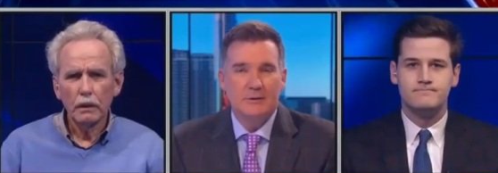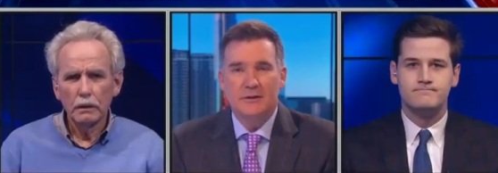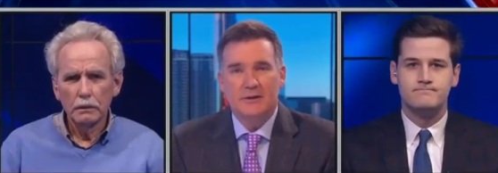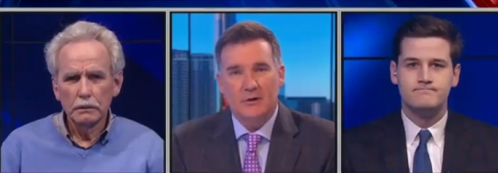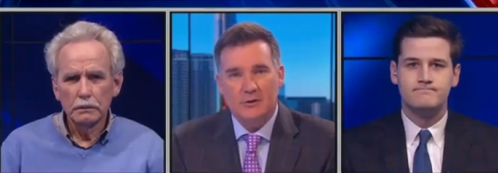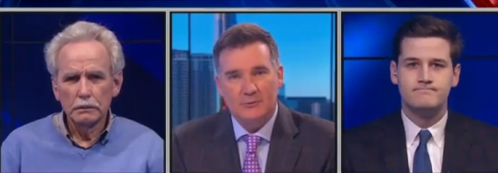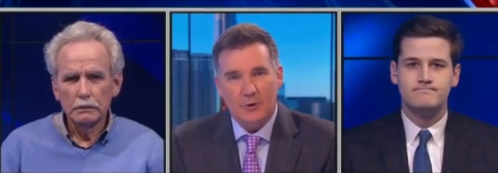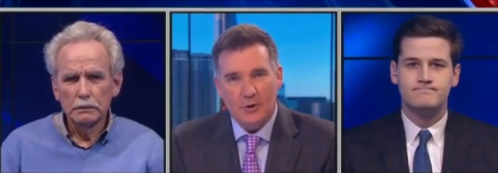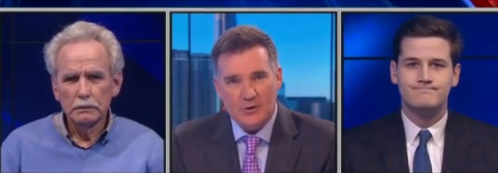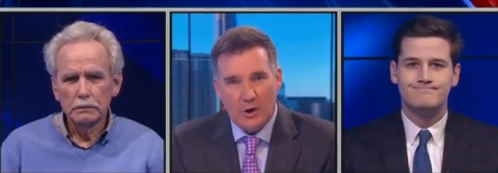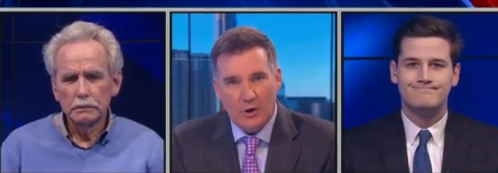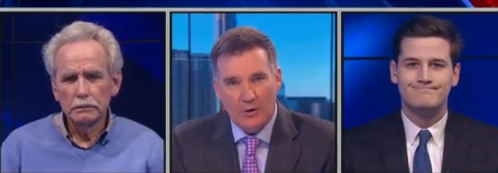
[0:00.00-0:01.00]
Speaker 1: you know, as far
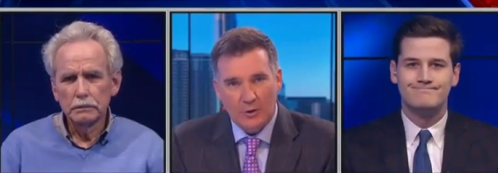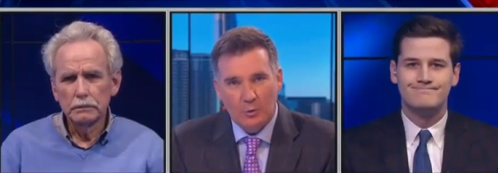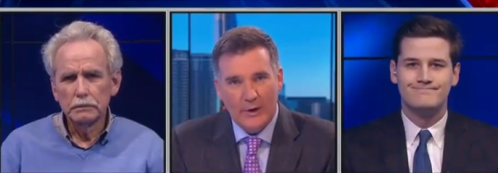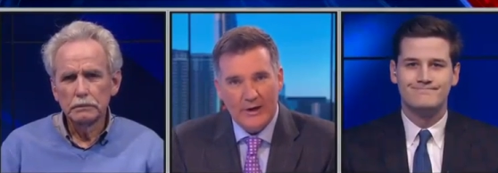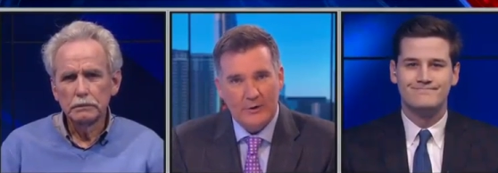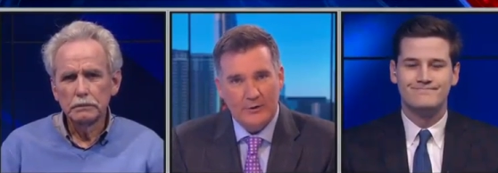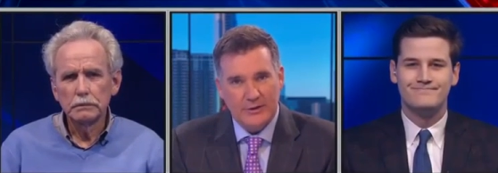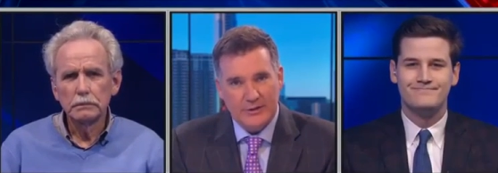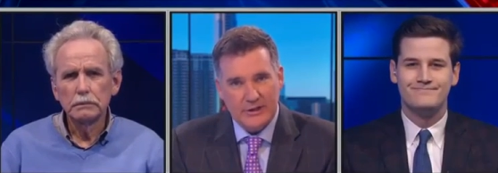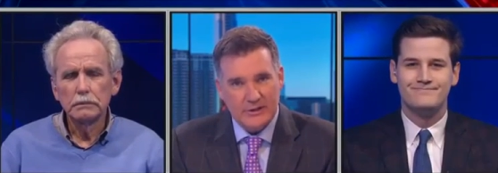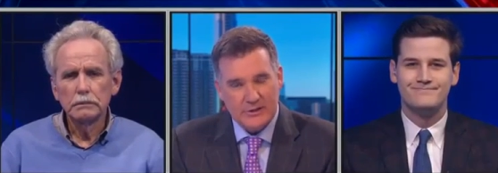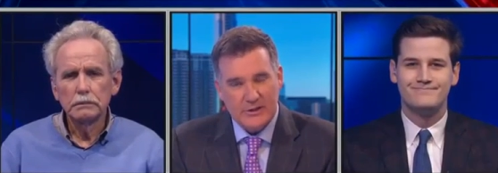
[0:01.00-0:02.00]
as on the record, the
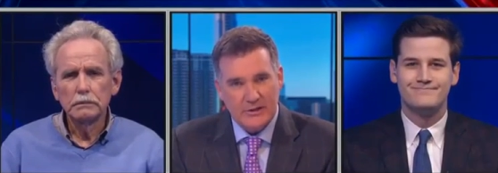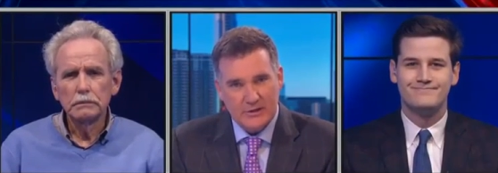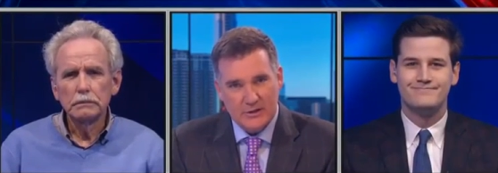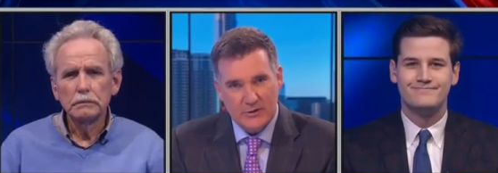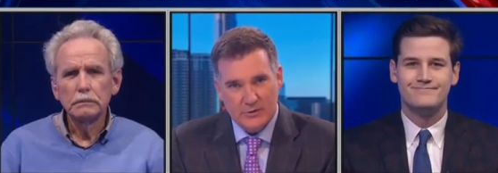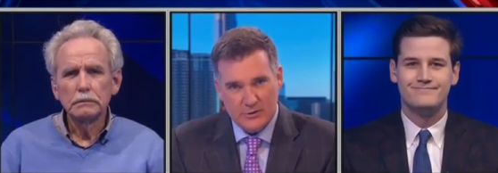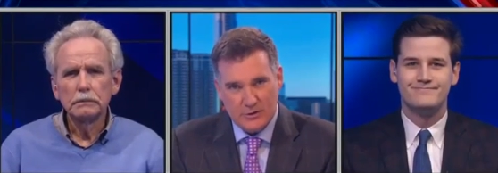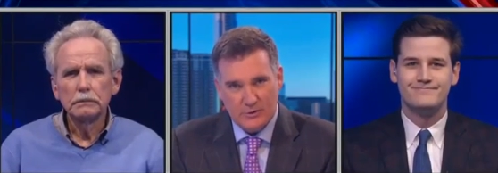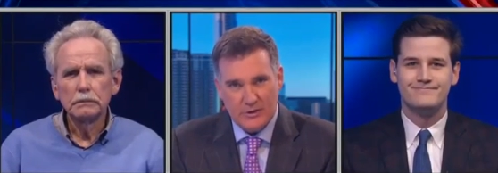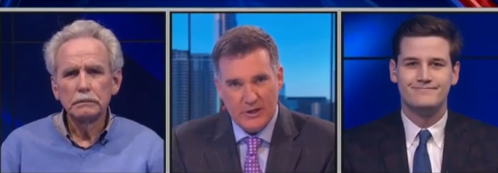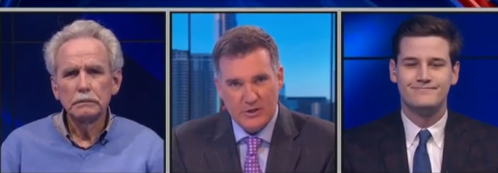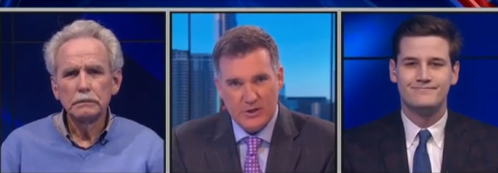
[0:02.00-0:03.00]
Texas State Teachers
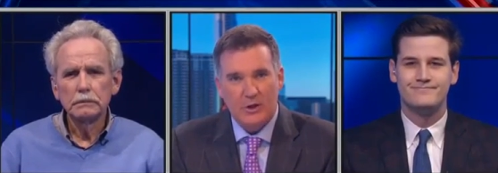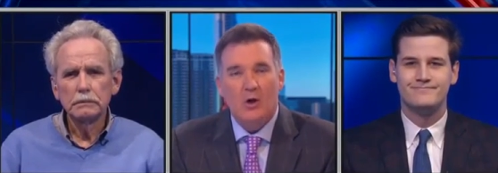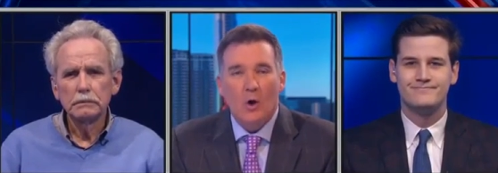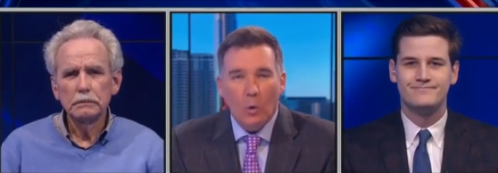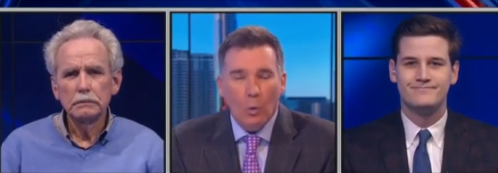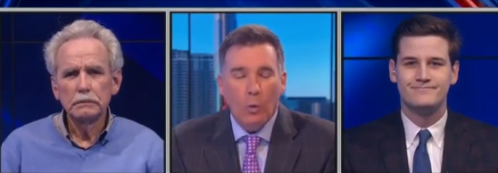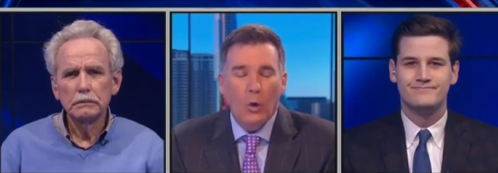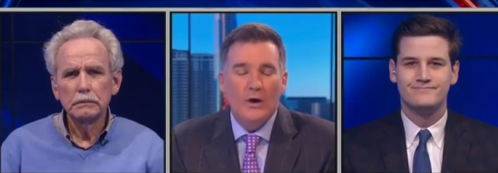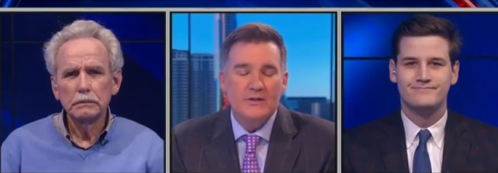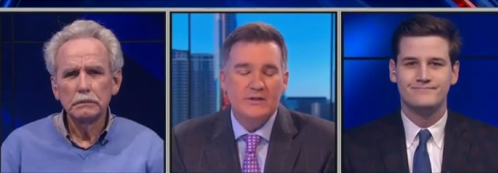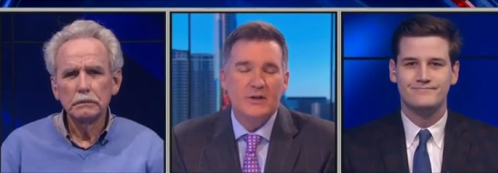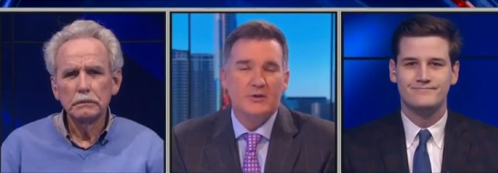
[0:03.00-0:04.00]
Association, what
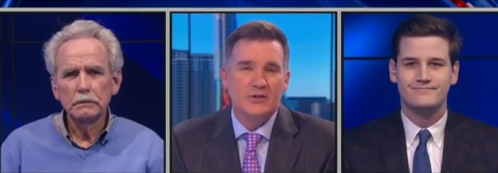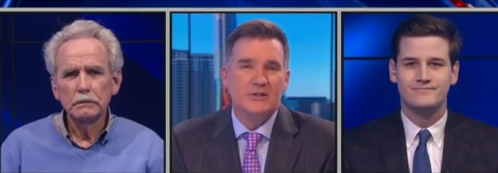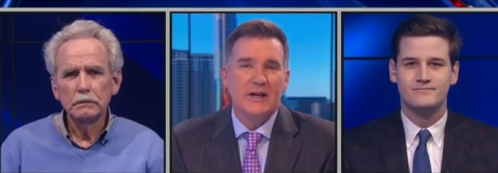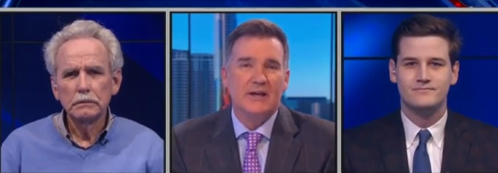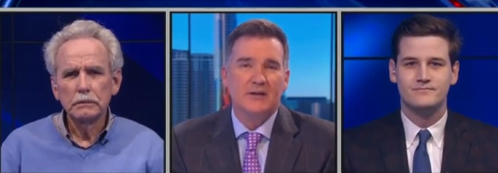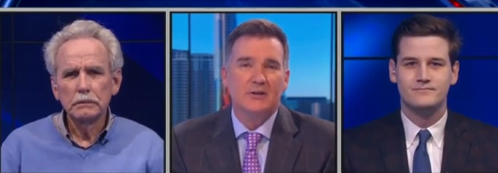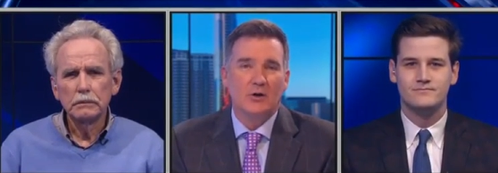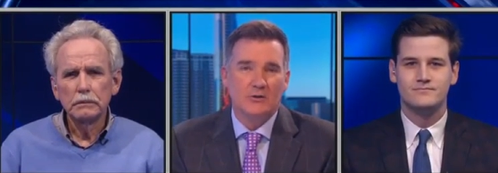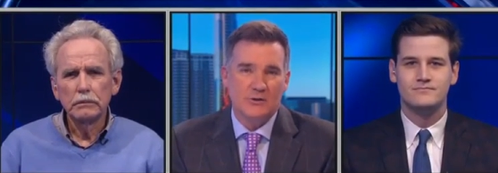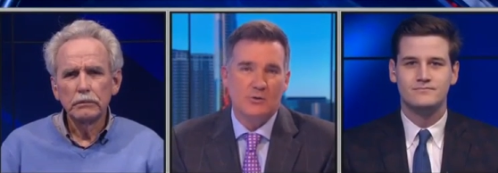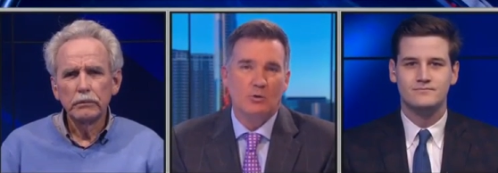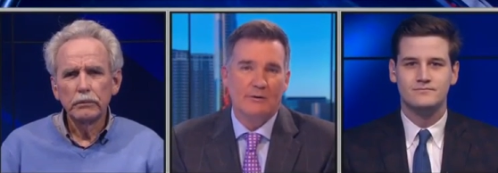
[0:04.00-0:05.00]
is their stand on
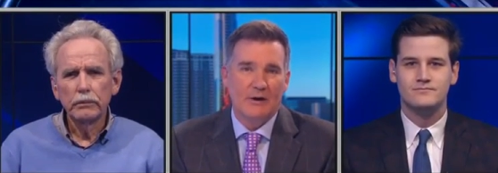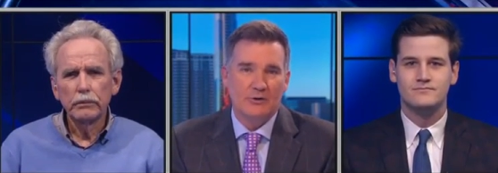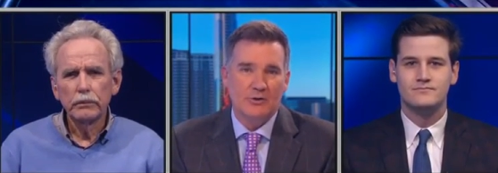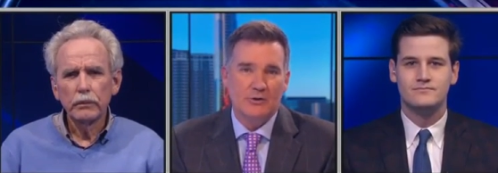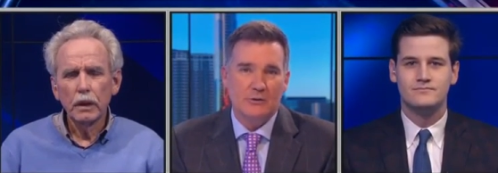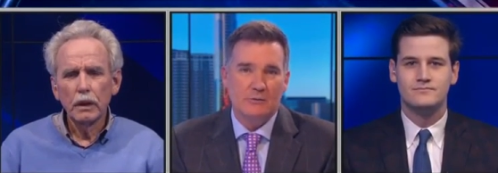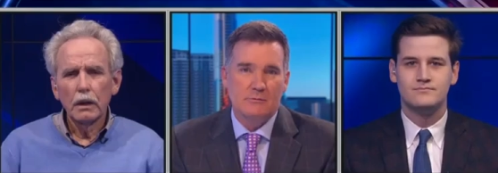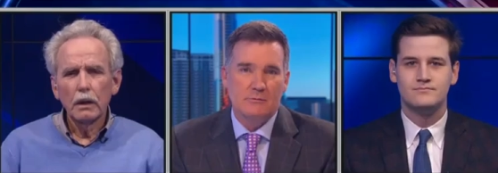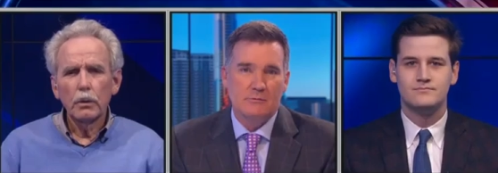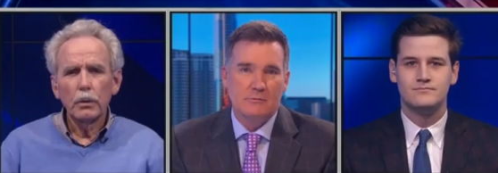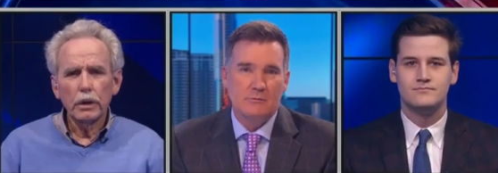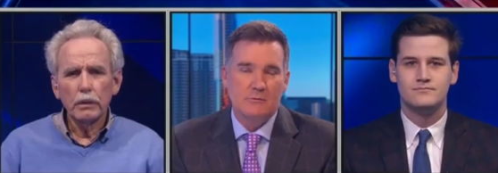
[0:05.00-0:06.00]
school vouchers?
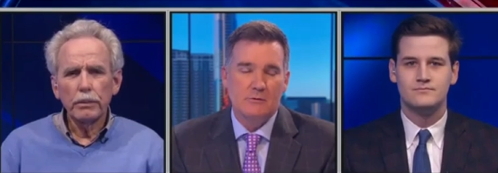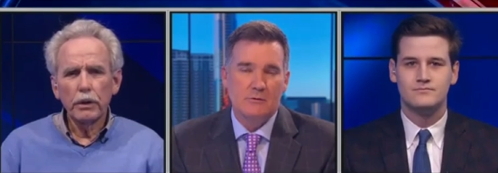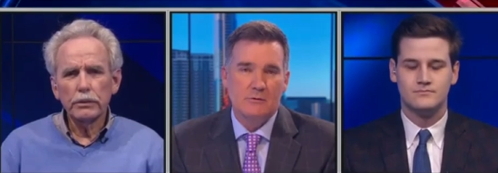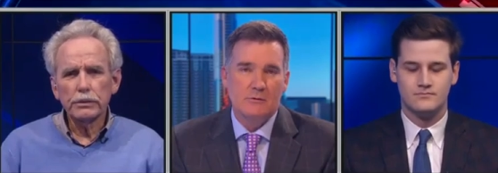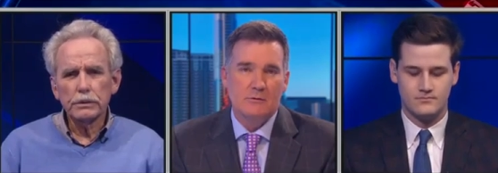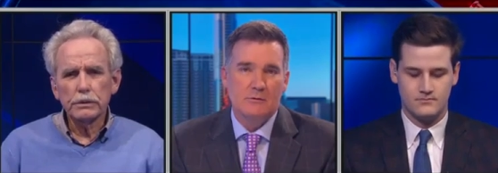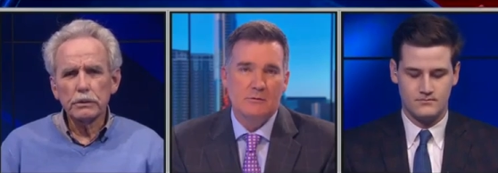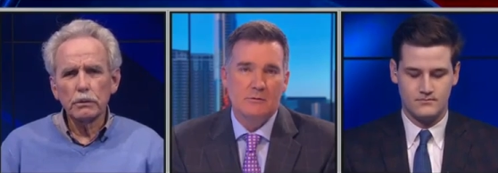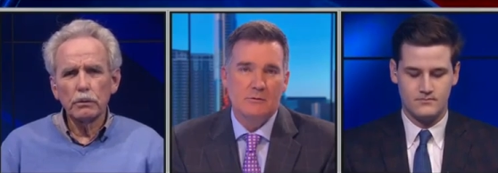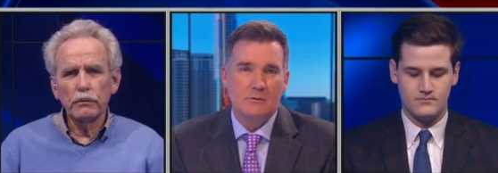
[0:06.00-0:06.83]
Speaker 2: We're opposed to school